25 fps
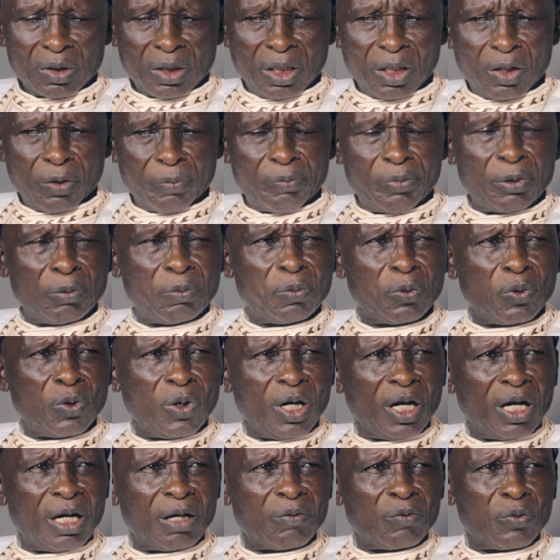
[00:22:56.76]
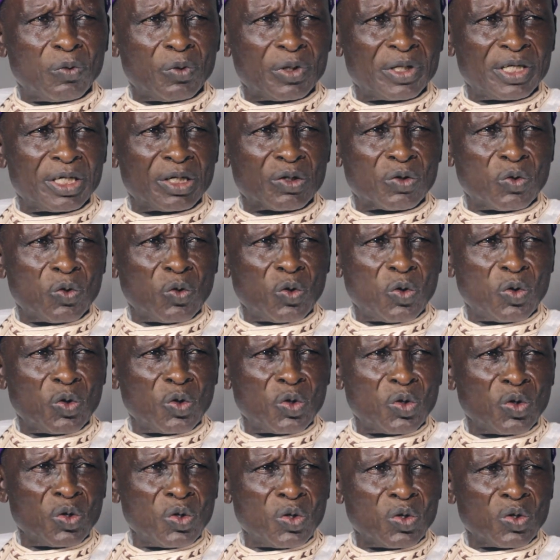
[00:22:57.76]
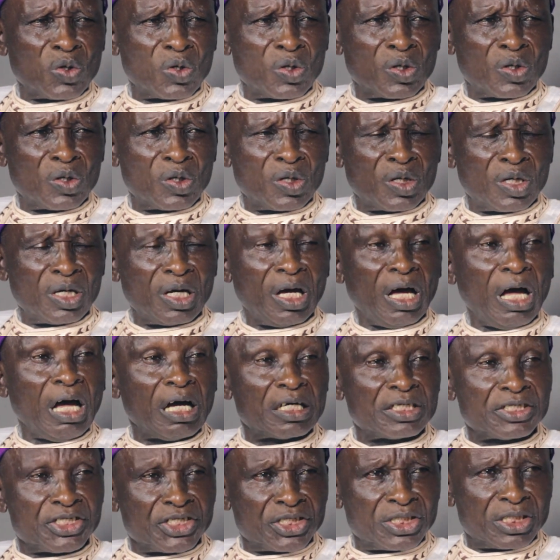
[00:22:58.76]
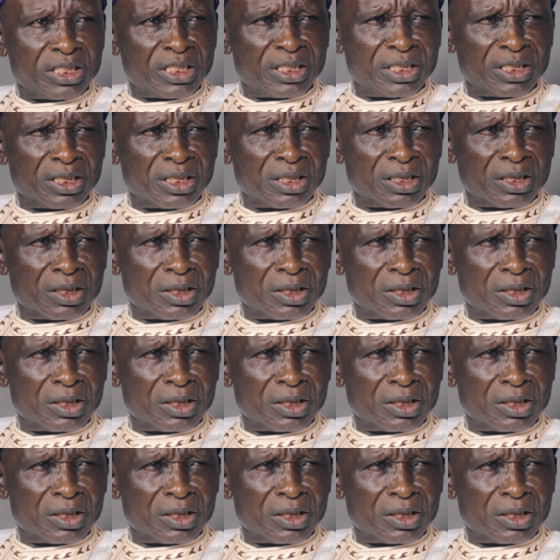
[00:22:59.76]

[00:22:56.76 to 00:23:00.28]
Our people have what they call Ajili.